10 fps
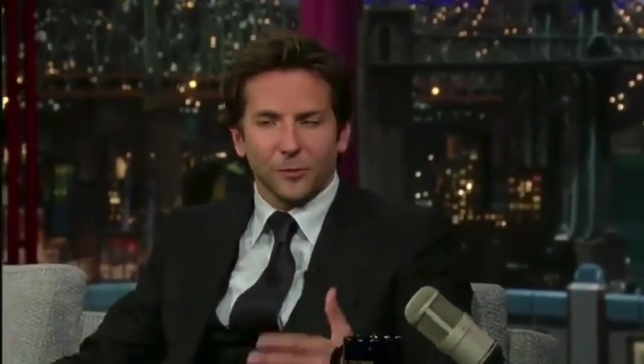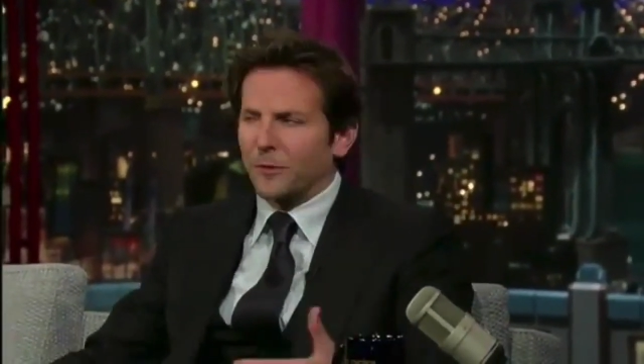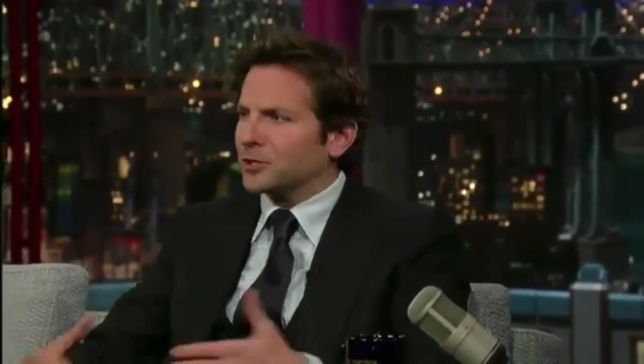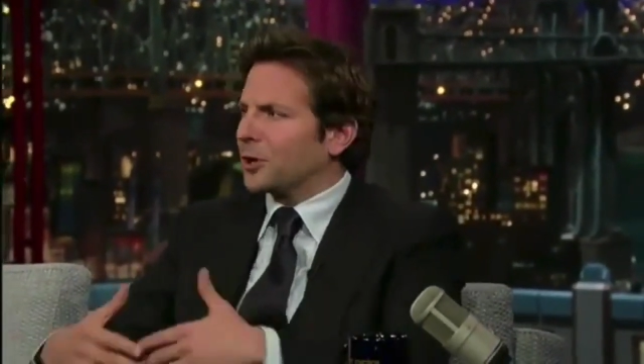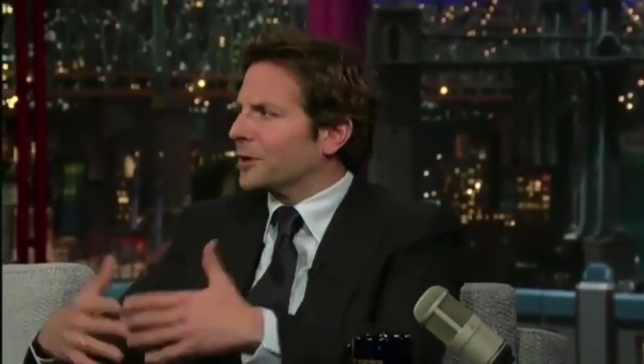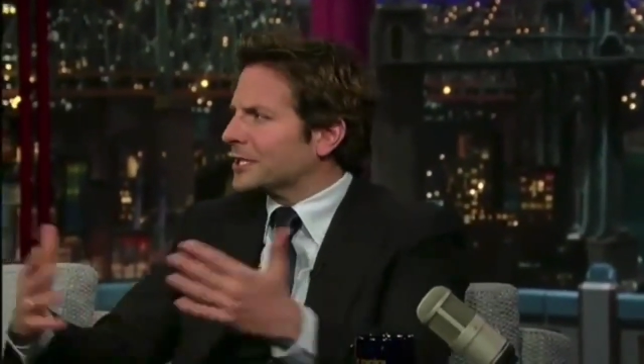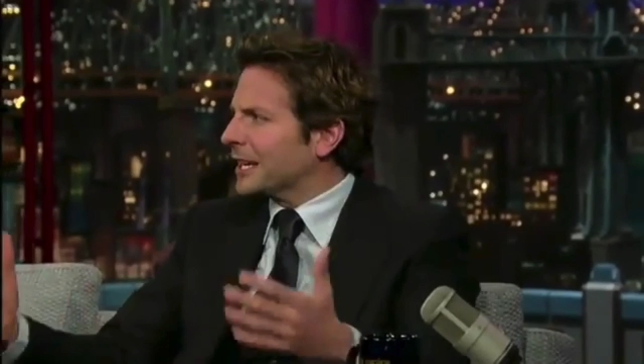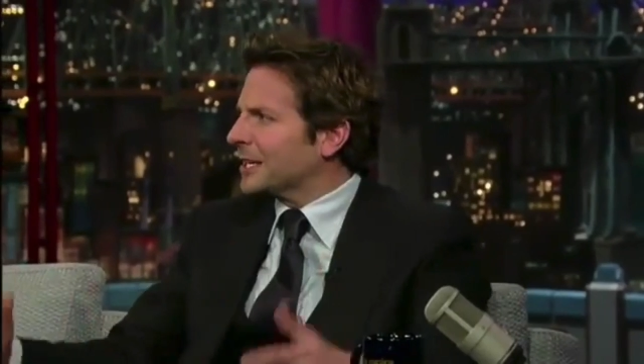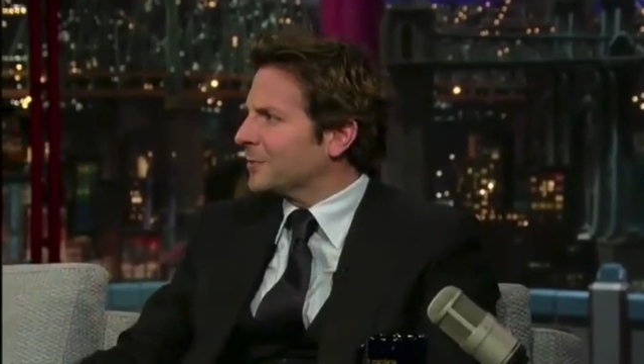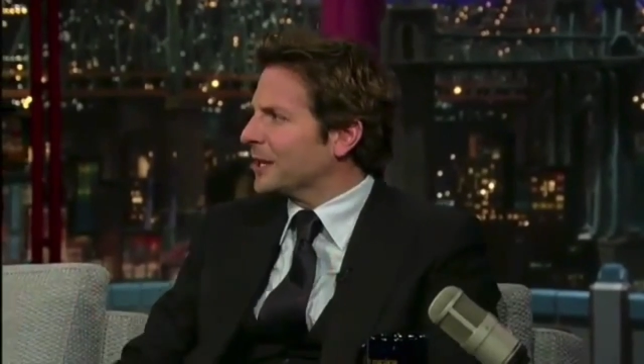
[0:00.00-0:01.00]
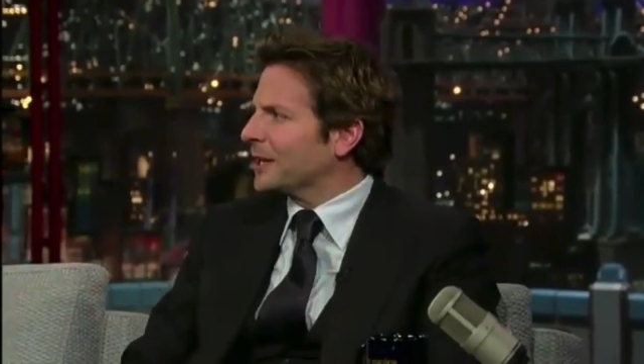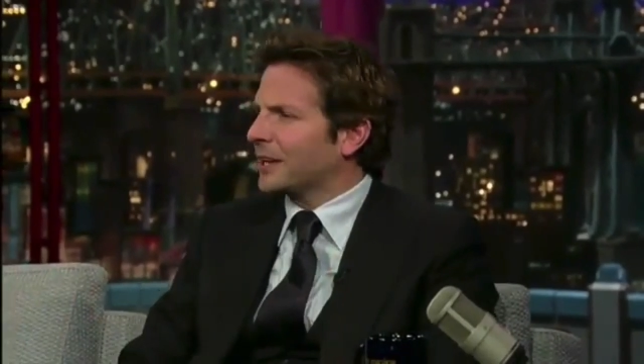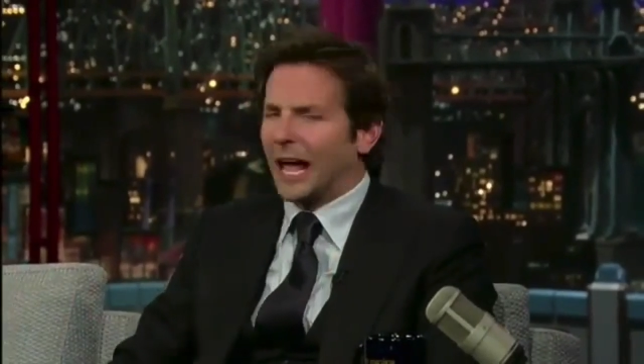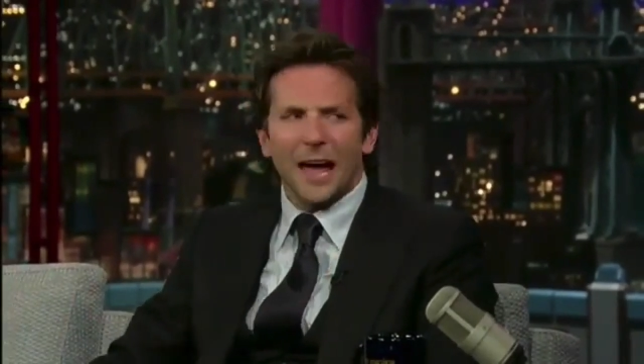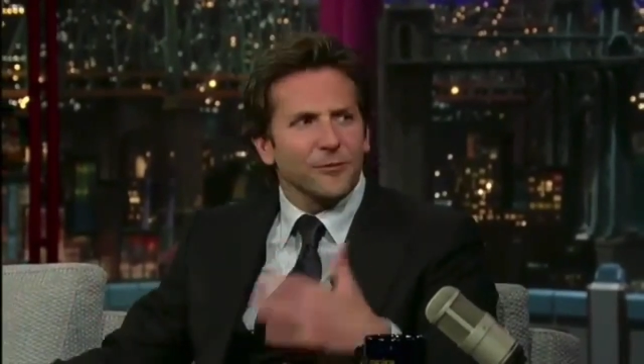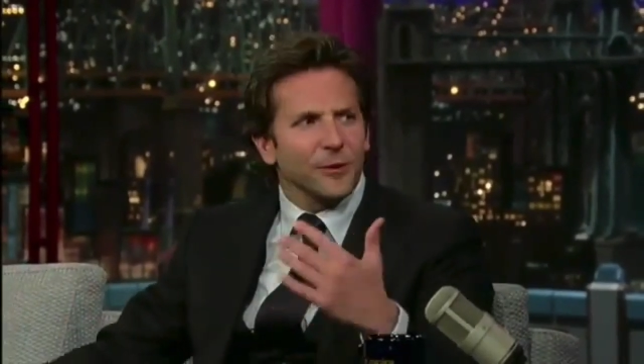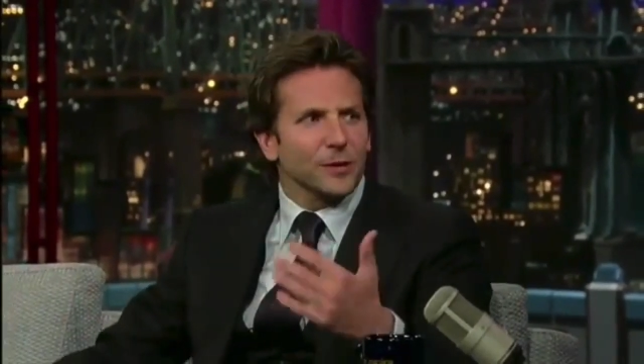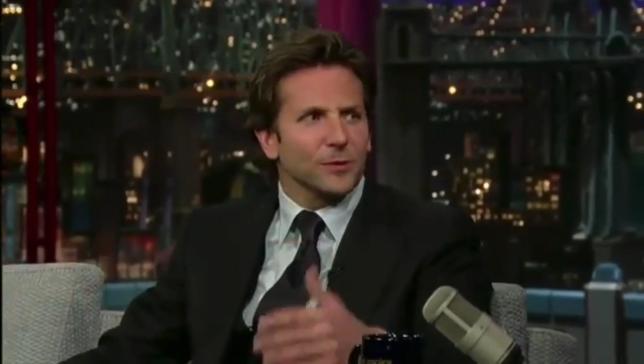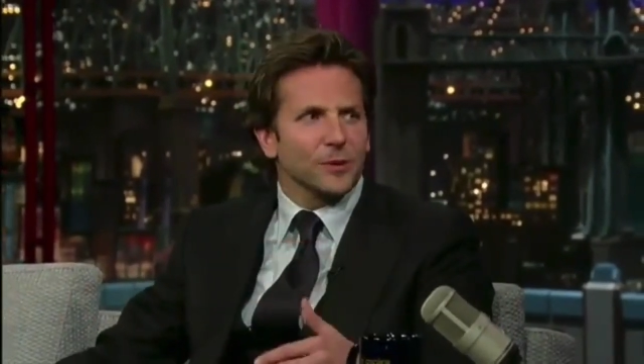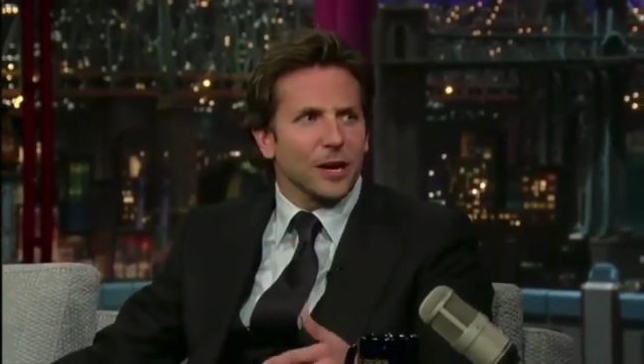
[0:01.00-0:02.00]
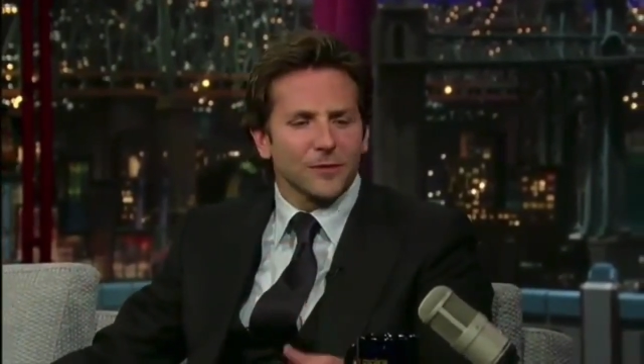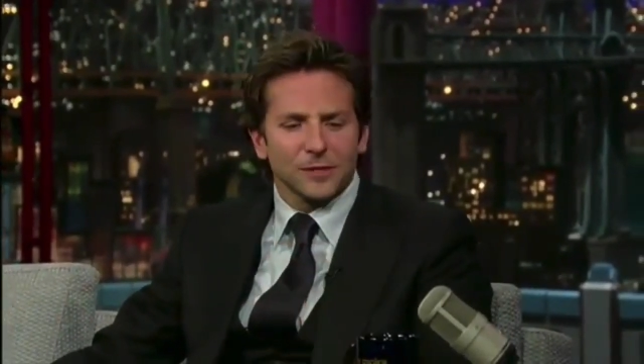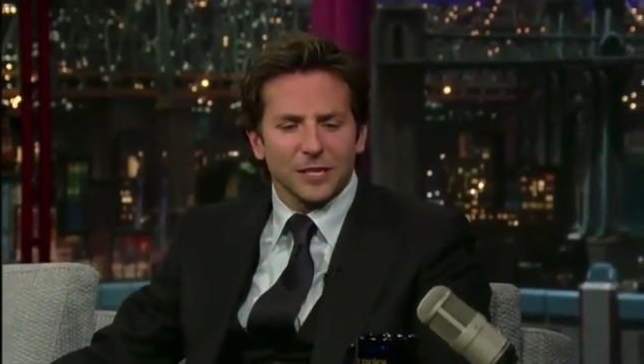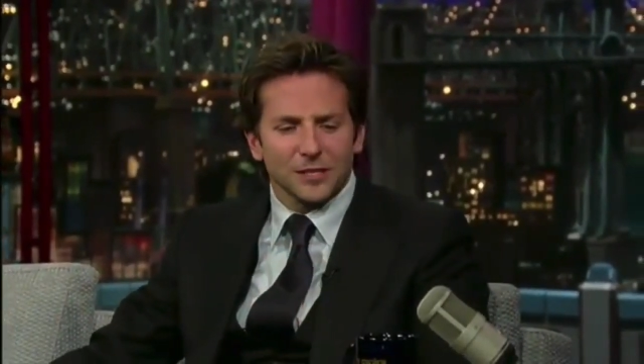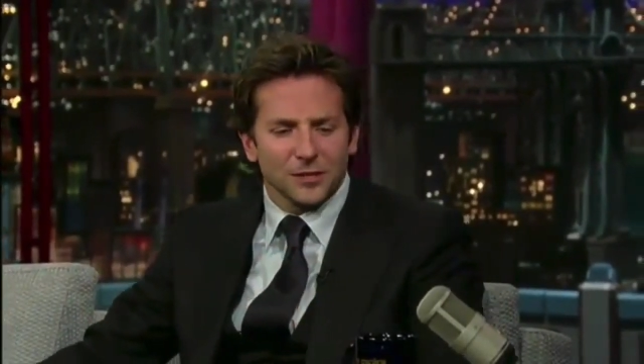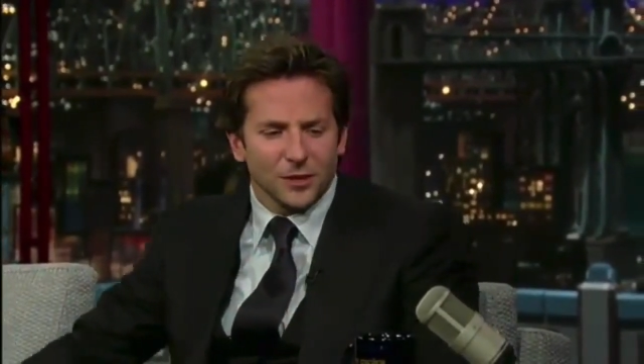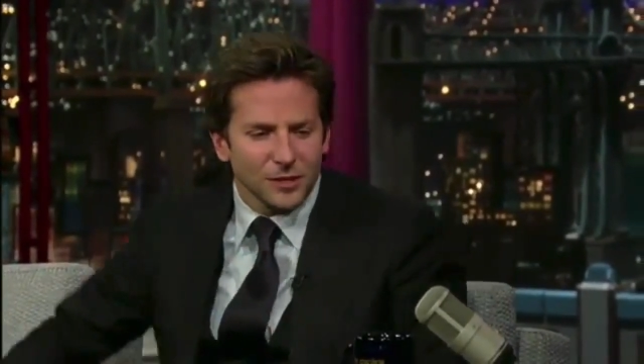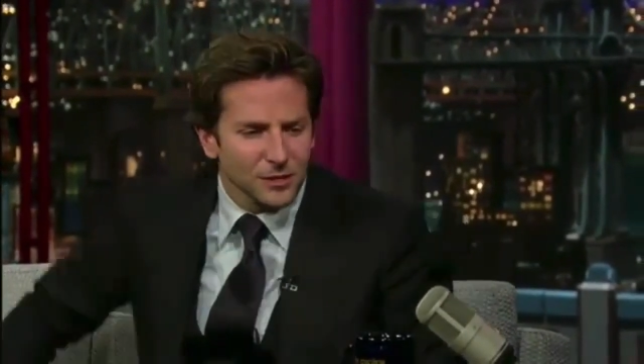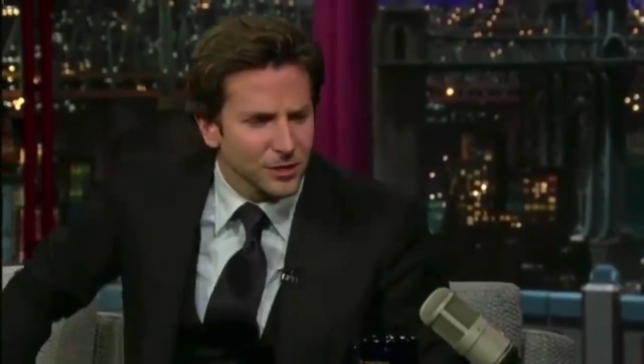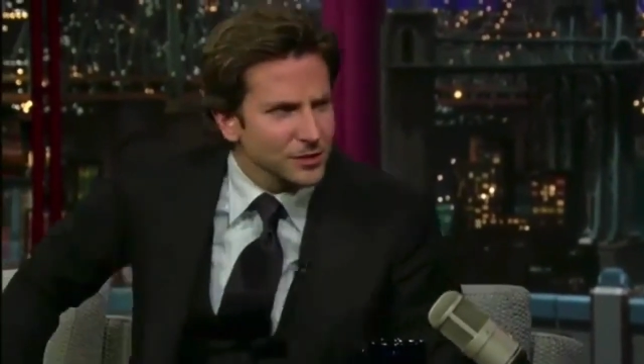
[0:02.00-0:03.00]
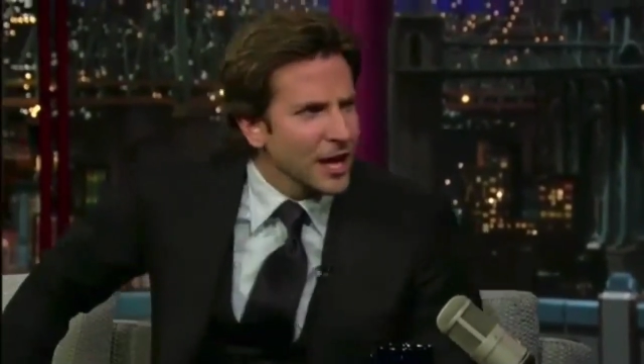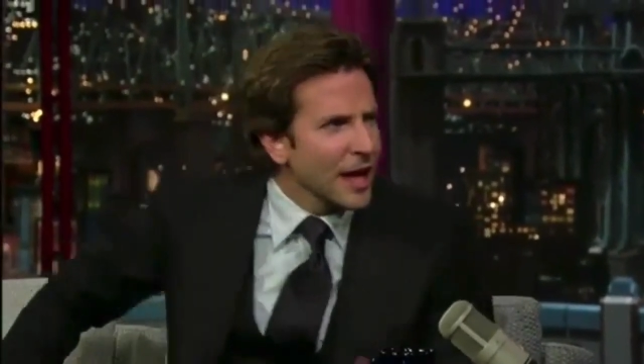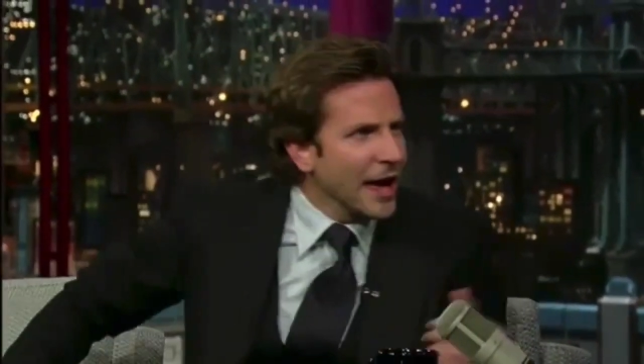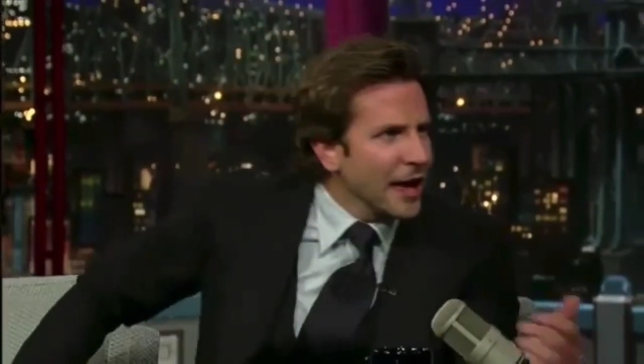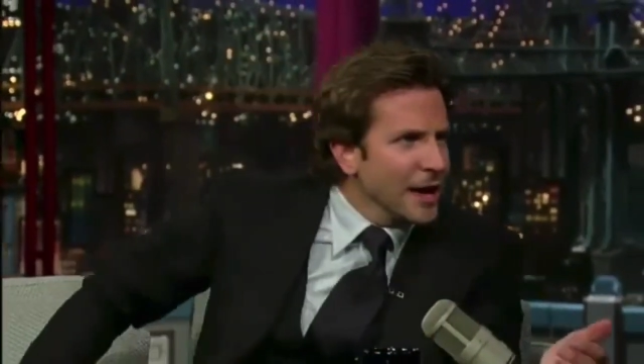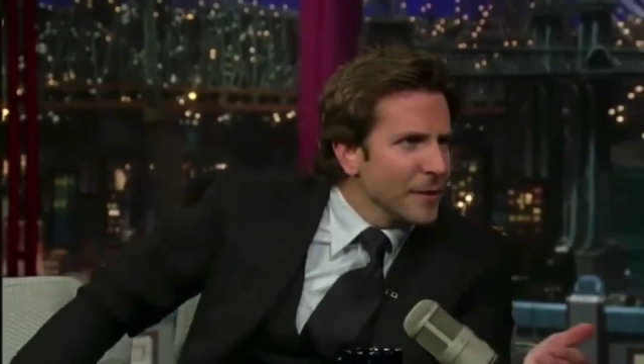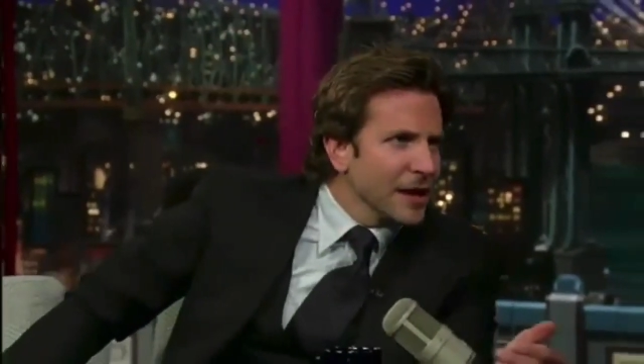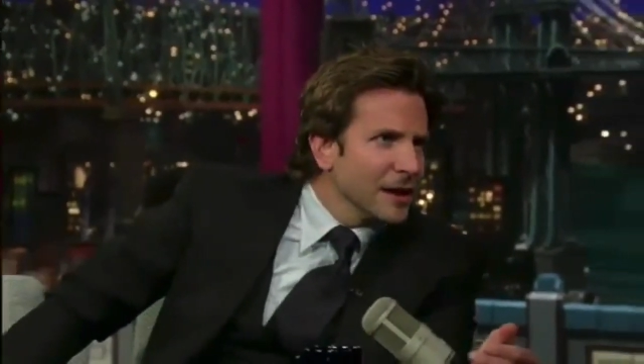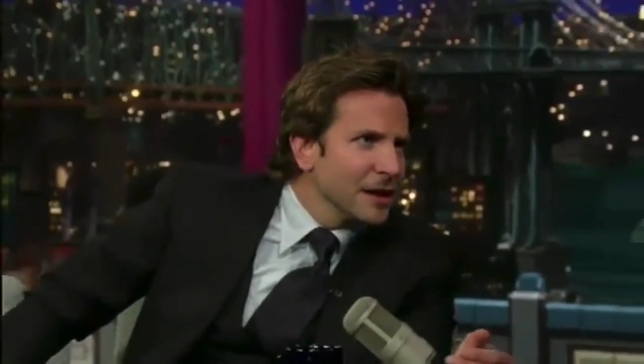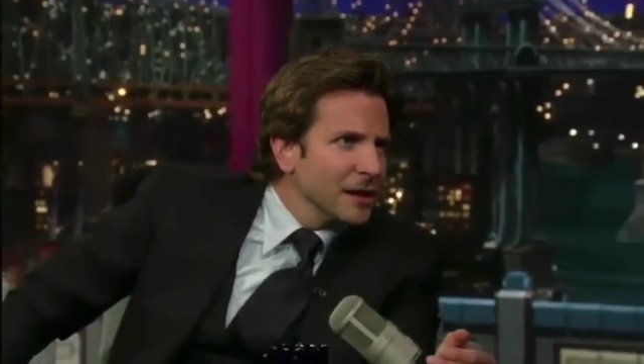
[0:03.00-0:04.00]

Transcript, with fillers: I was so excited to be there, and halfway through the conversation, Art Linson goes, "Hey, hey, man,